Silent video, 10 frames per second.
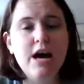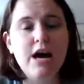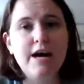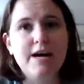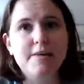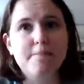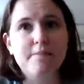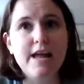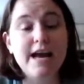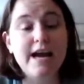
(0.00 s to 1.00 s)

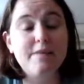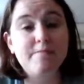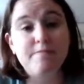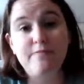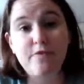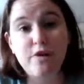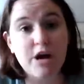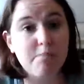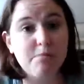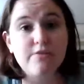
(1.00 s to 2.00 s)
and for a
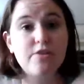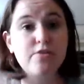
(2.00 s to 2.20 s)
couple of other